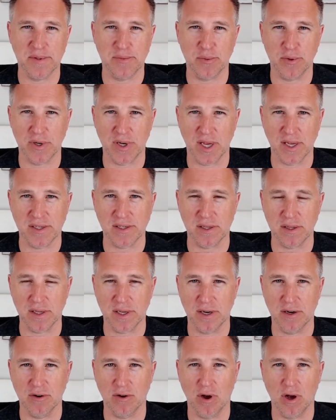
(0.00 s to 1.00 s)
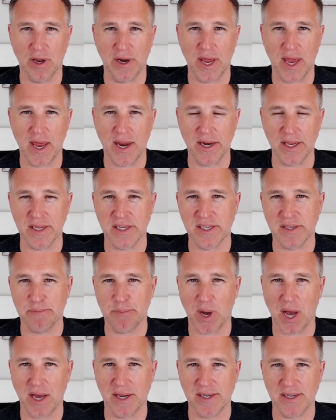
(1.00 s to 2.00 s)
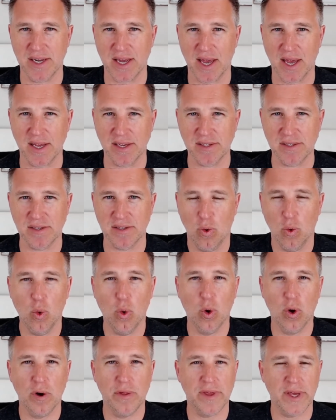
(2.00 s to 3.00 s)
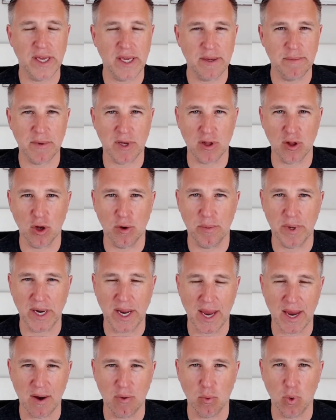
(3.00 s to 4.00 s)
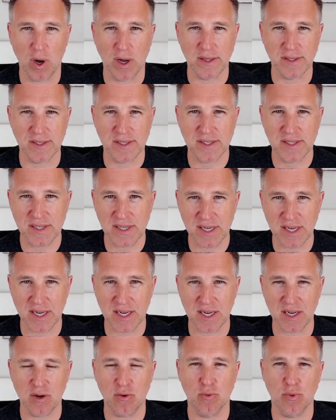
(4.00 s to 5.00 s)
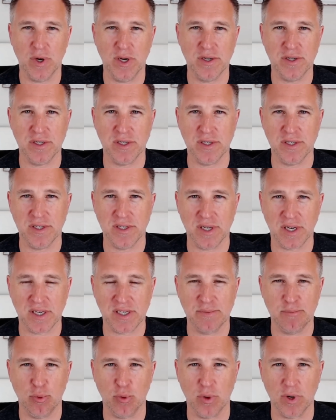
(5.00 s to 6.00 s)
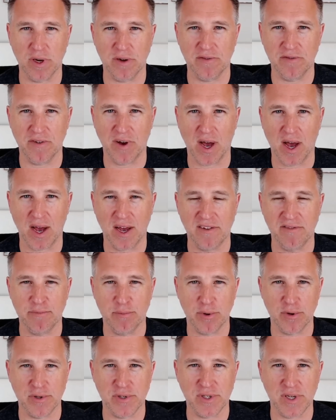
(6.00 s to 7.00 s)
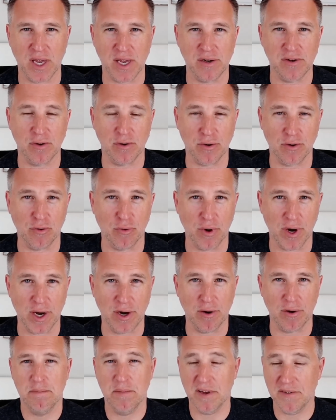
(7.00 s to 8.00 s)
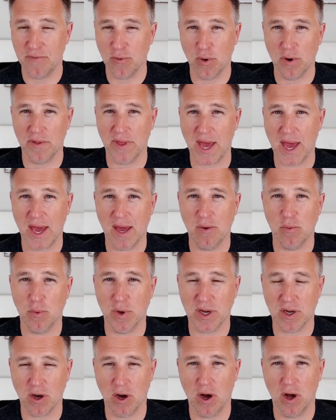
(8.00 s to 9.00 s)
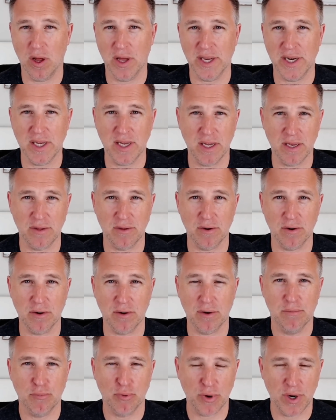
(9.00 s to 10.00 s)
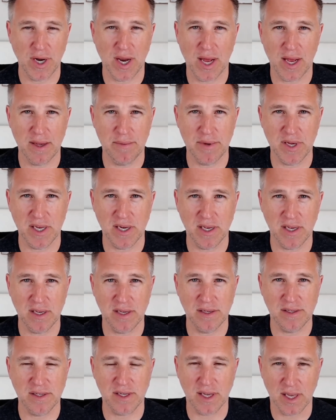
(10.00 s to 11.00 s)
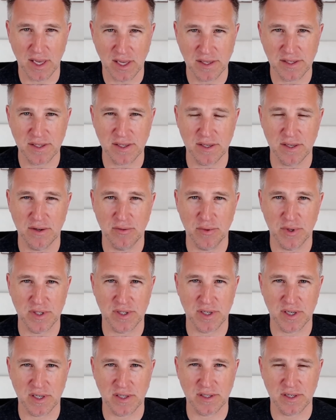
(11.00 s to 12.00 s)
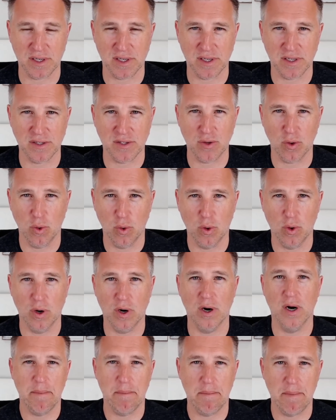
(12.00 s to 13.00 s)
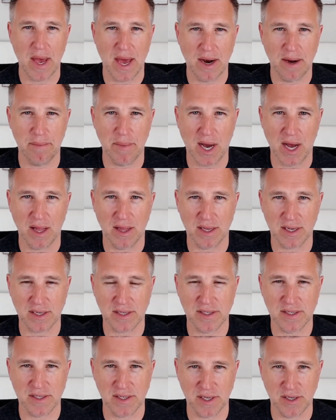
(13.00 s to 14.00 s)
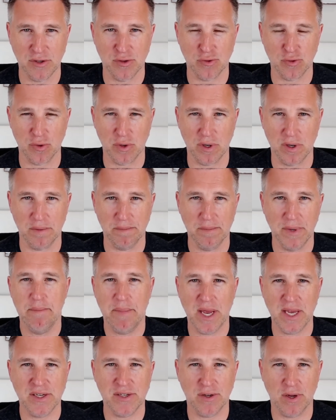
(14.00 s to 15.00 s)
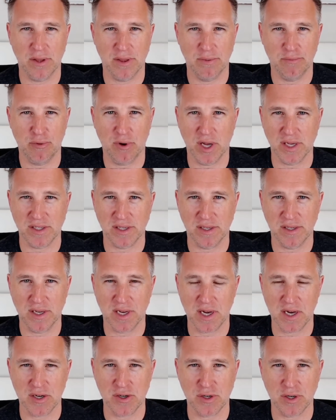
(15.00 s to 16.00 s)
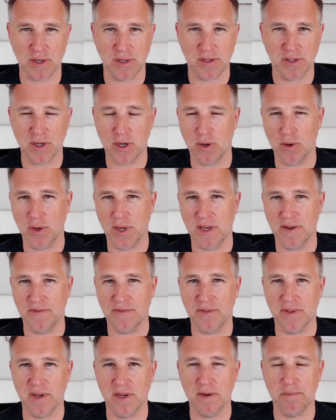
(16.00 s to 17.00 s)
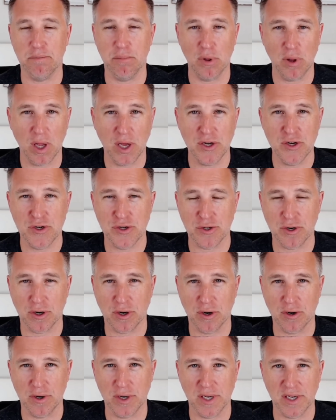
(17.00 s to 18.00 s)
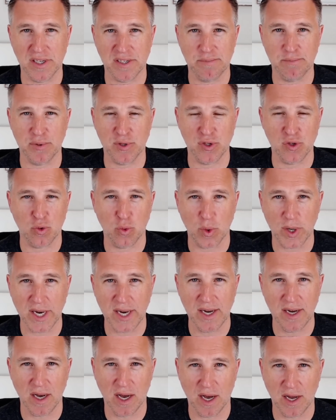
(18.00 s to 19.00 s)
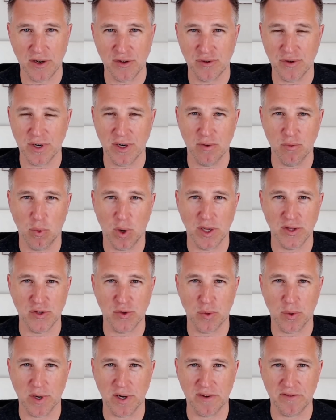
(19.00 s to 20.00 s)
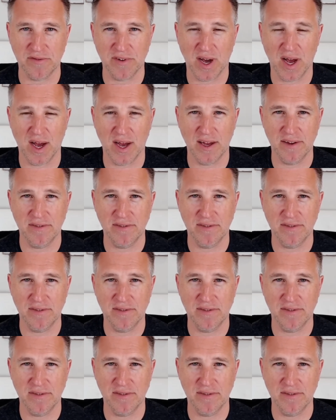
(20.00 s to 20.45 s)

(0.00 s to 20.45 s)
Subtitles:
per deciliter on any spot test, or the hemoglobin A1C reaches 6.5% or greater. Before that, we call it either prediabetes, insulin resistance, or metabolic syndrome based on the presentation. So if the blood sugar is between 100 and 125,